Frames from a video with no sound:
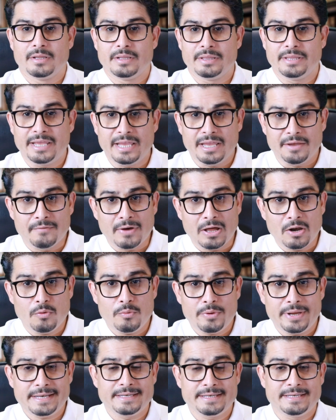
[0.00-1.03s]
They
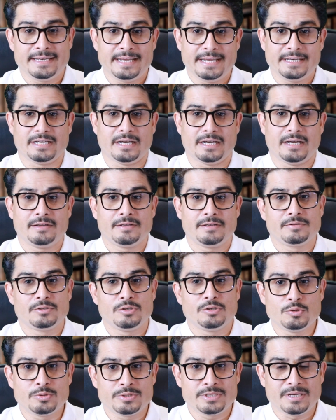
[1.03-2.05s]
evaluate data
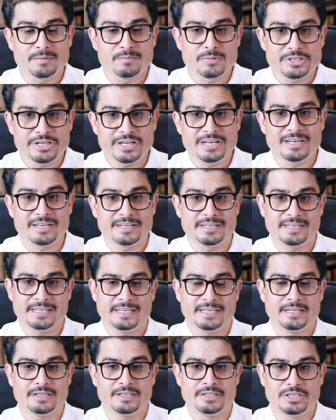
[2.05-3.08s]
using machine
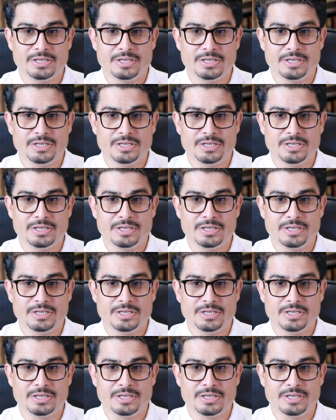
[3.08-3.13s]
learning,